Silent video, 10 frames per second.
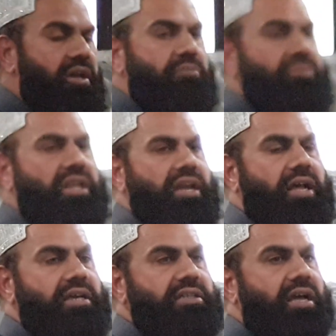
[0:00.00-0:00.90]
min
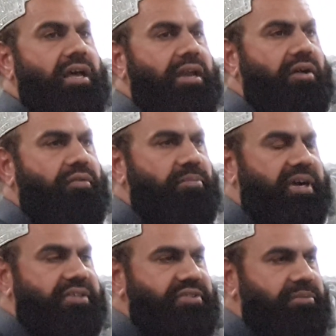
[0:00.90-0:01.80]
Allah ta'ala wal
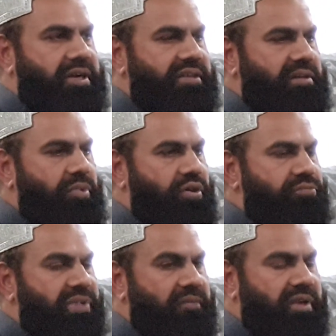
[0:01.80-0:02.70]
ba'si ba'da al maut.
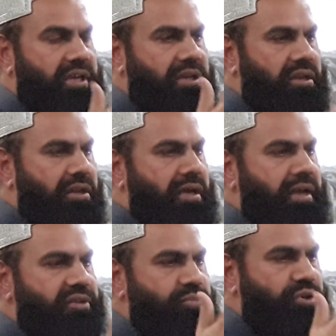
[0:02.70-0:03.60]
Believing in Allah,
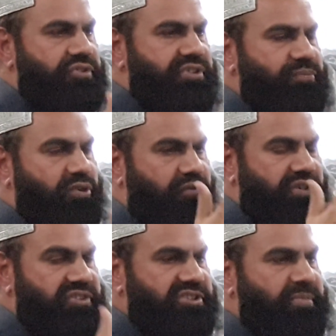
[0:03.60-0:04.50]
His books, His
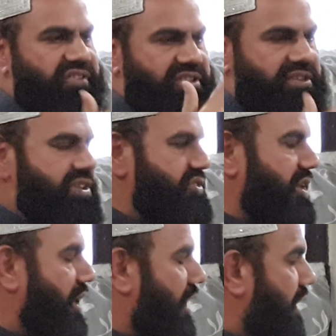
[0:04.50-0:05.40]
prophets, His messengers,
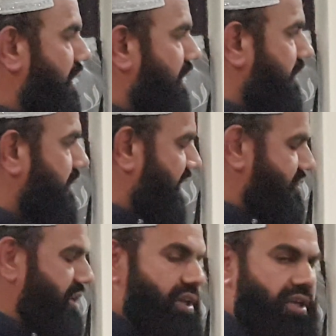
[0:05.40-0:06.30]

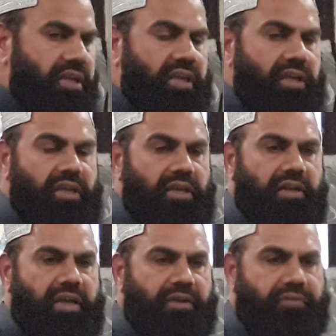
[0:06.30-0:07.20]
destiny,
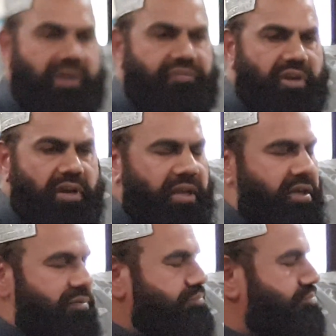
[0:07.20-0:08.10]
life after here.